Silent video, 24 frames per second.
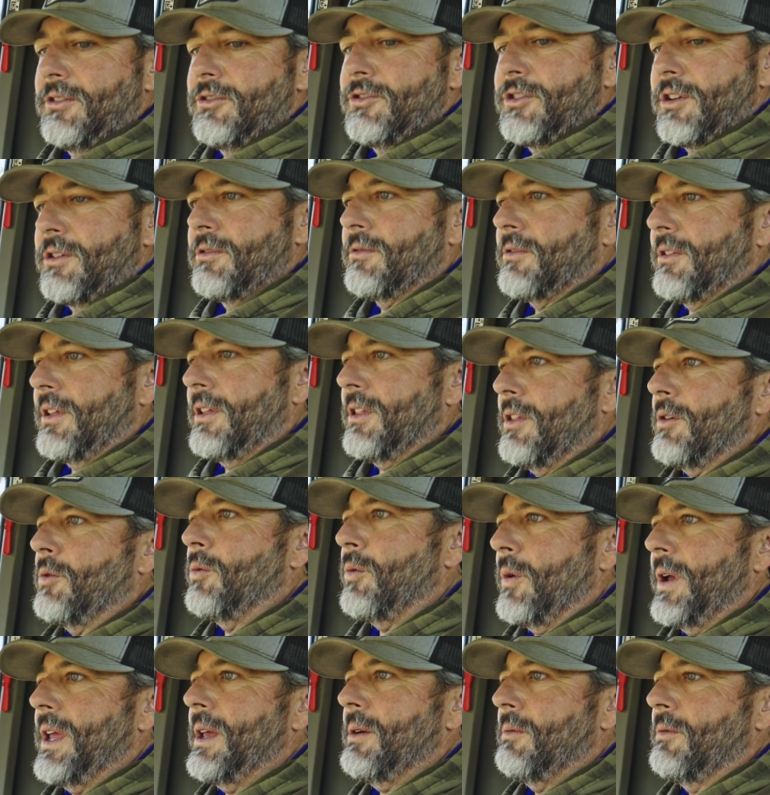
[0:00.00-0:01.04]
Generally the
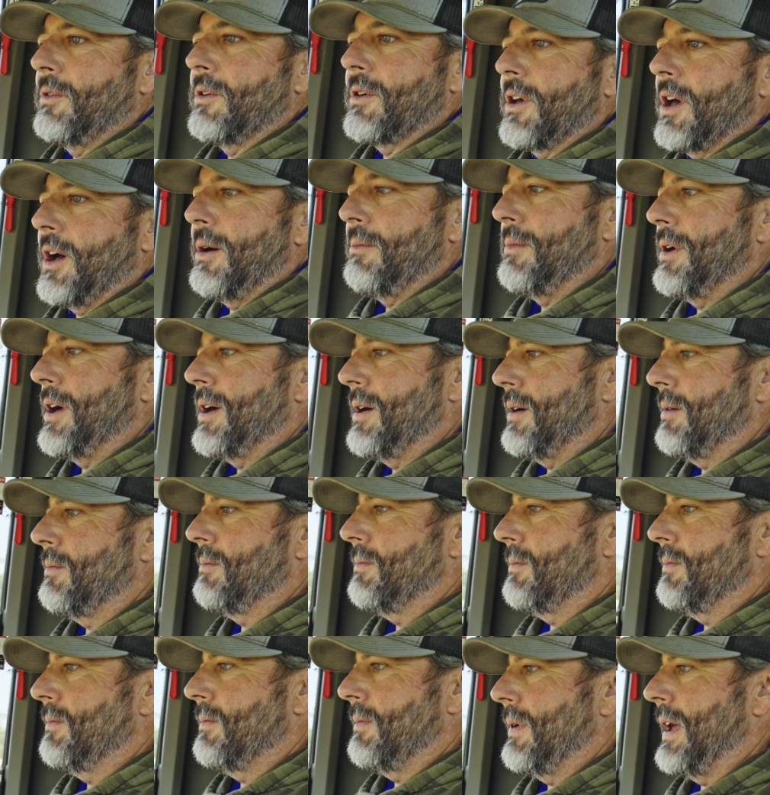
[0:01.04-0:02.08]
wheat will come up,
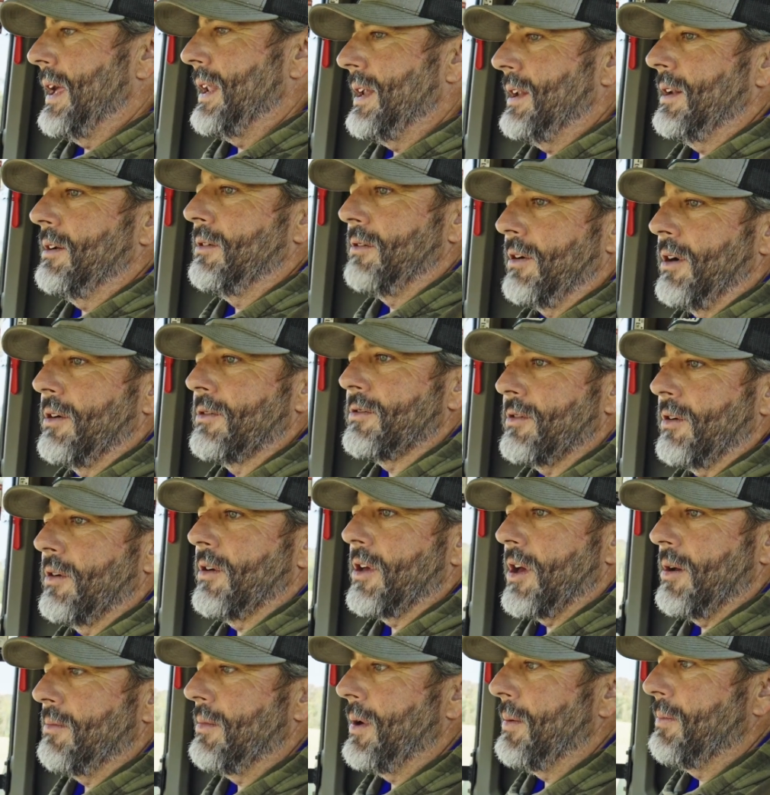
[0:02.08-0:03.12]
and it'll also
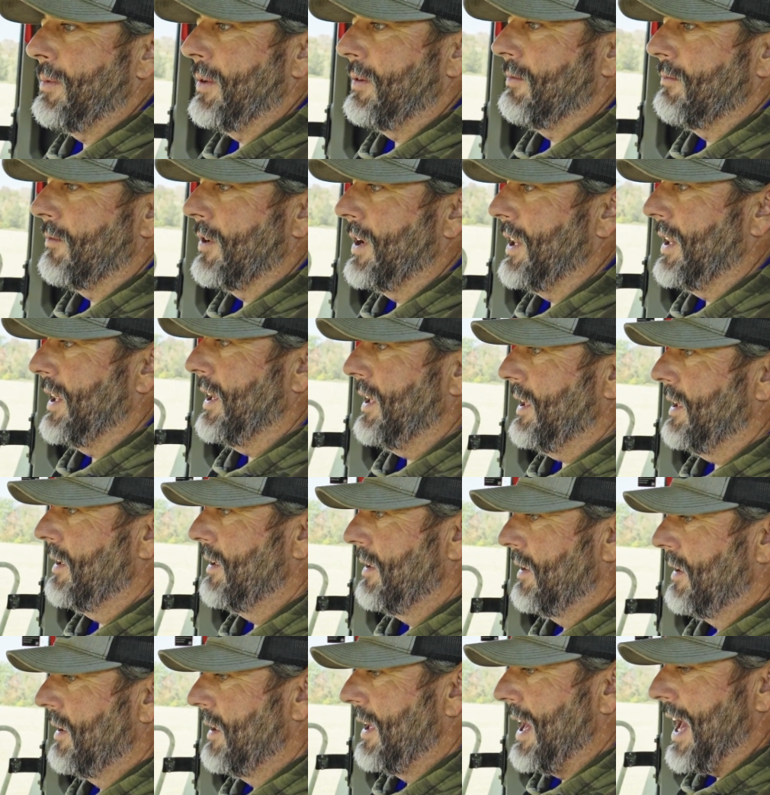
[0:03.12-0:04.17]
come up in really
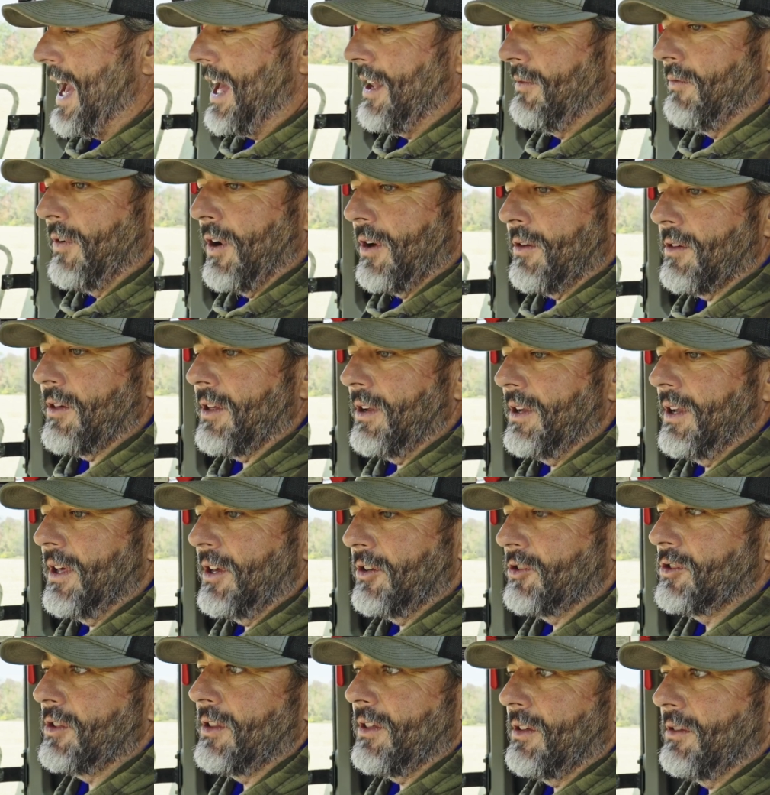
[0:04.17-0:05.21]
adverse
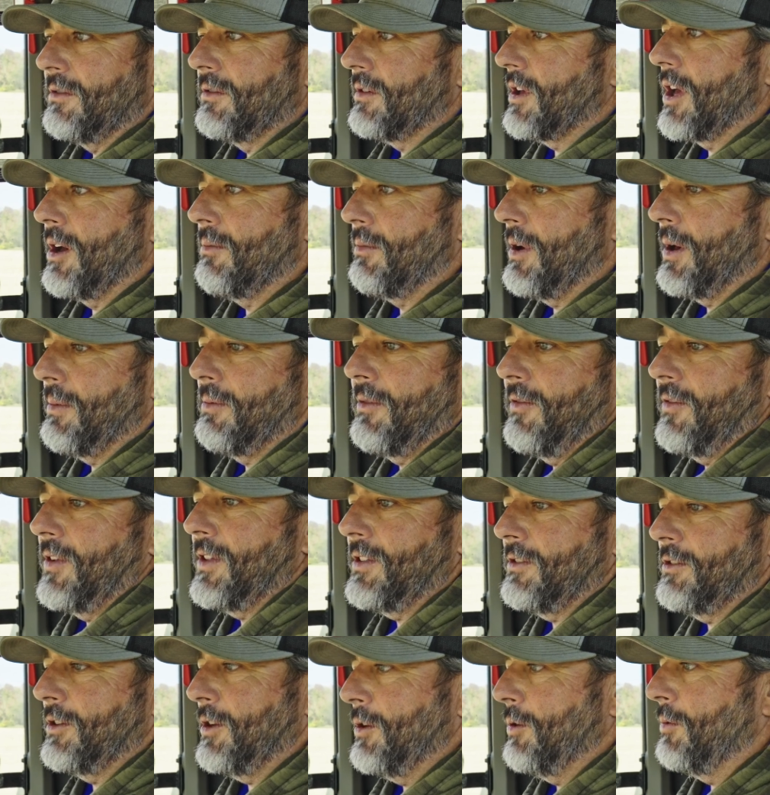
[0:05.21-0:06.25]
conditions. It'll come up if
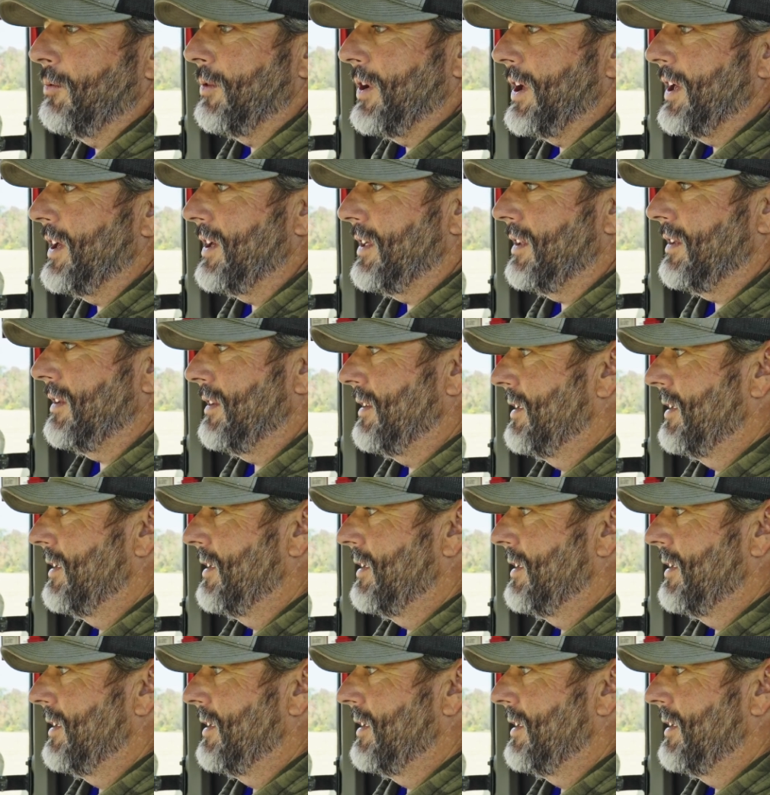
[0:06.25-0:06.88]
it's too wet.